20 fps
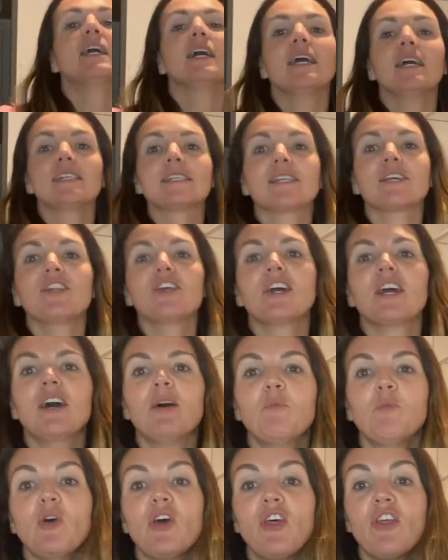It's gonna
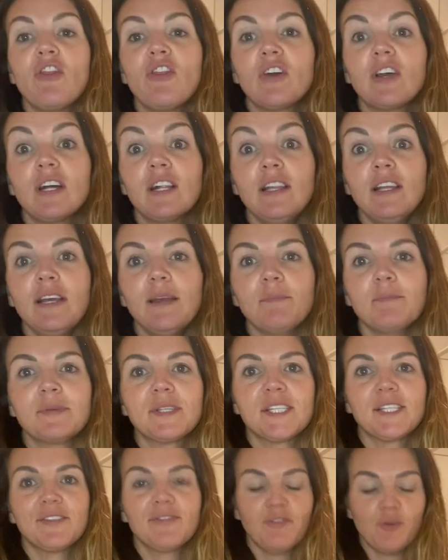come with
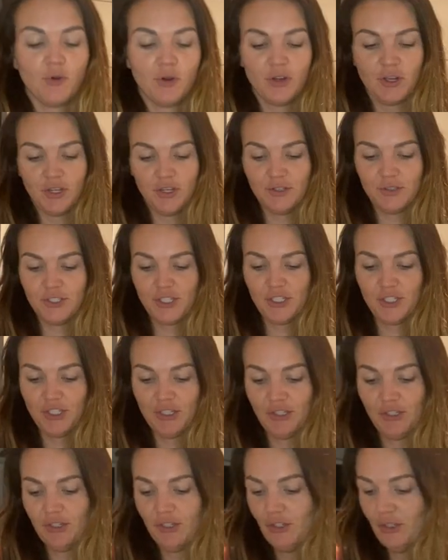clips for you
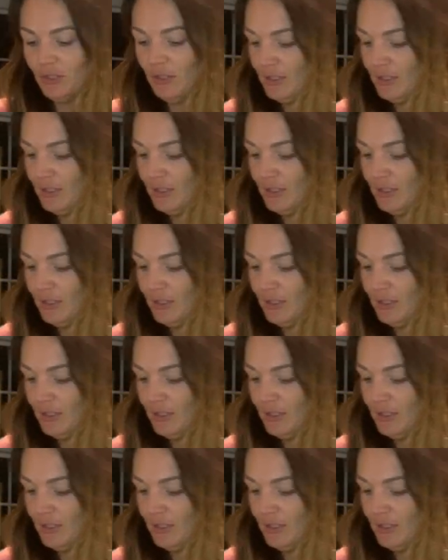too.